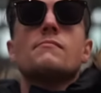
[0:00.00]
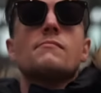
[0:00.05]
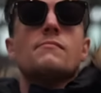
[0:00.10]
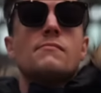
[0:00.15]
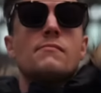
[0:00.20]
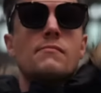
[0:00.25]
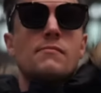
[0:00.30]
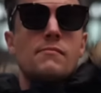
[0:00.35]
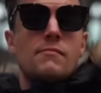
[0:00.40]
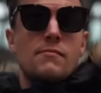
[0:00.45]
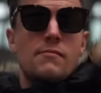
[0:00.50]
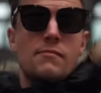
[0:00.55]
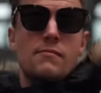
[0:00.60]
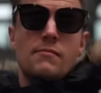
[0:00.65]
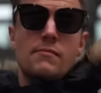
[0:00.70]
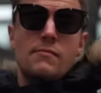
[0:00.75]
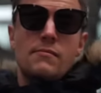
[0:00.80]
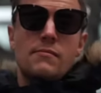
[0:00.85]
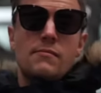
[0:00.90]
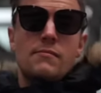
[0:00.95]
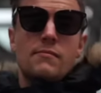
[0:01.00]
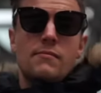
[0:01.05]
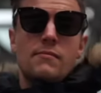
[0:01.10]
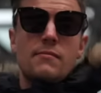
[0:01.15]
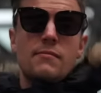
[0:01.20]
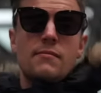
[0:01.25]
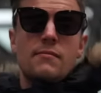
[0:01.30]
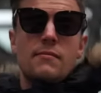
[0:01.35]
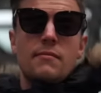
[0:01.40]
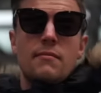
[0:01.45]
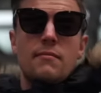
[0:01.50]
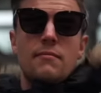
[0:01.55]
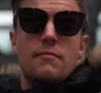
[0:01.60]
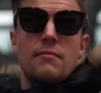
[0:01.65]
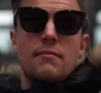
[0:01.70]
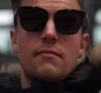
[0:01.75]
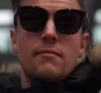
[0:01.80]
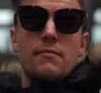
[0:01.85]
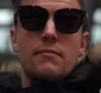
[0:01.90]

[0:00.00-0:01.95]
(silence)